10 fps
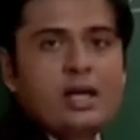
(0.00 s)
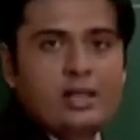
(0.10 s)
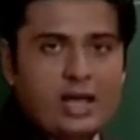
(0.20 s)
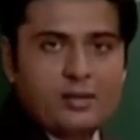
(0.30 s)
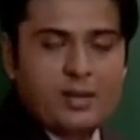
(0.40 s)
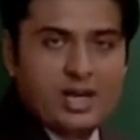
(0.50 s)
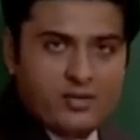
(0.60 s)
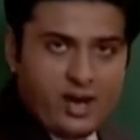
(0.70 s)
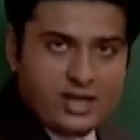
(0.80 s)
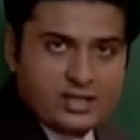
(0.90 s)
Let me
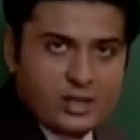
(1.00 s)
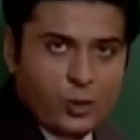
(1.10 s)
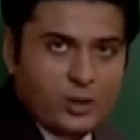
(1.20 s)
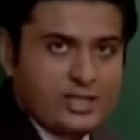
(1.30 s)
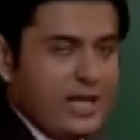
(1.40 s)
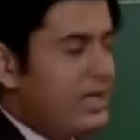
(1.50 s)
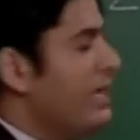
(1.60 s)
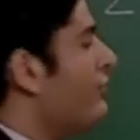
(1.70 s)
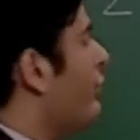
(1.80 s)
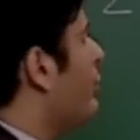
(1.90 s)
revise the whole
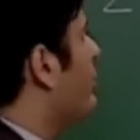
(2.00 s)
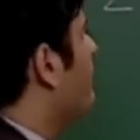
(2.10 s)
technique for you.